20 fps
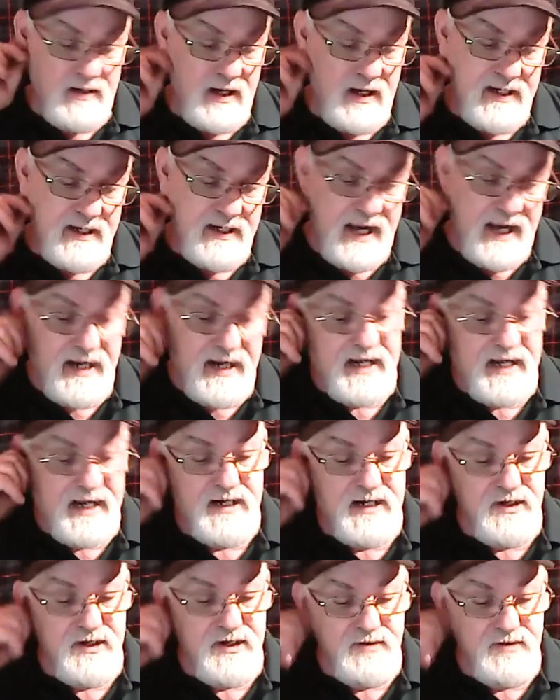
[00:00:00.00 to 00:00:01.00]
can't get in
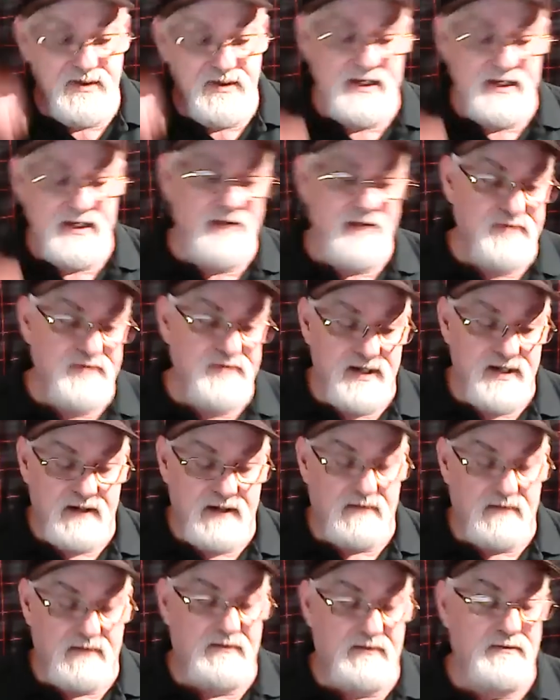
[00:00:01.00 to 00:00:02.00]
the unit now
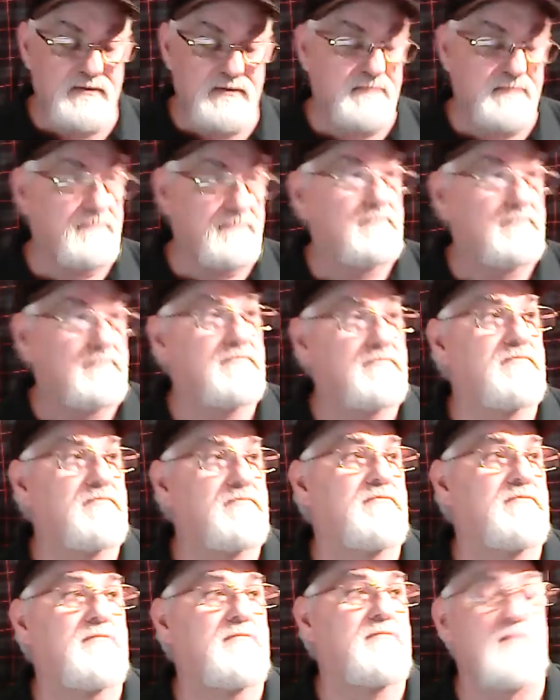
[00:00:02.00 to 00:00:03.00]
till
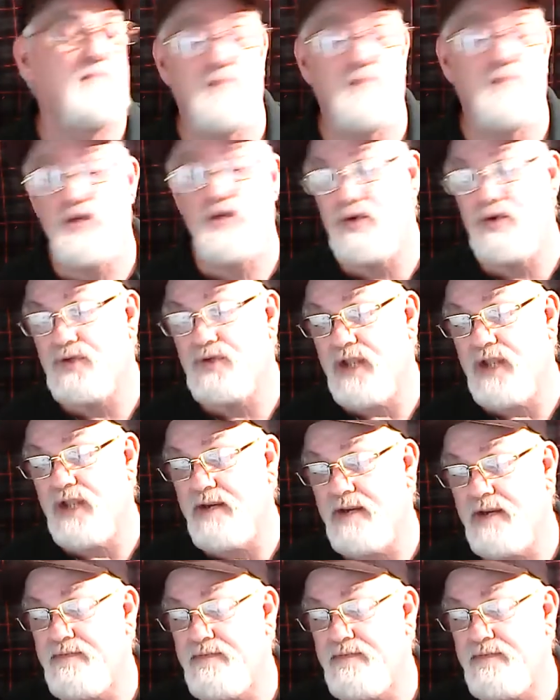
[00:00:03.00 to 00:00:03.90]
Tuesday,